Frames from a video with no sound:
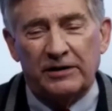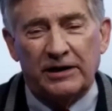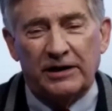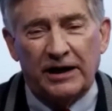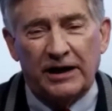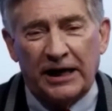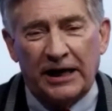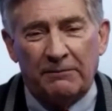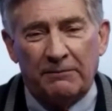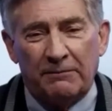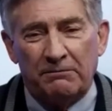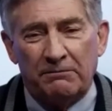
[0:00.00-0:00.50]

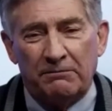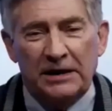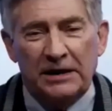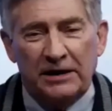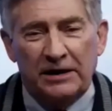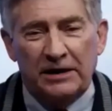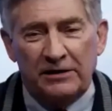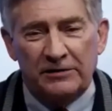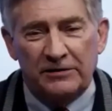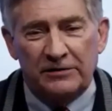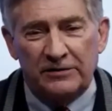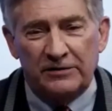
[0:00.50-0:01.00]
a
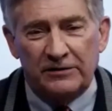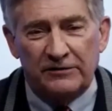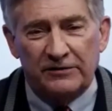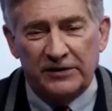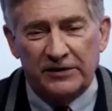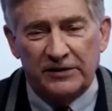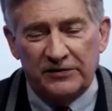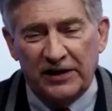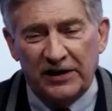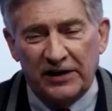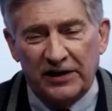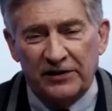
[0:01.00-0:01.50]
means of
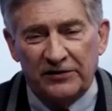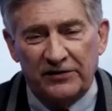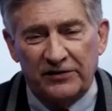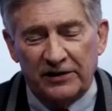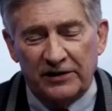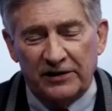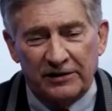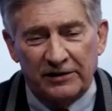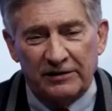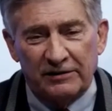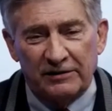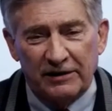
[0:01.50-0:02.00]

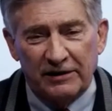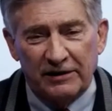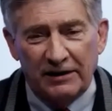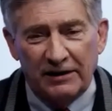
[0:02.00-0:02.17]
assessing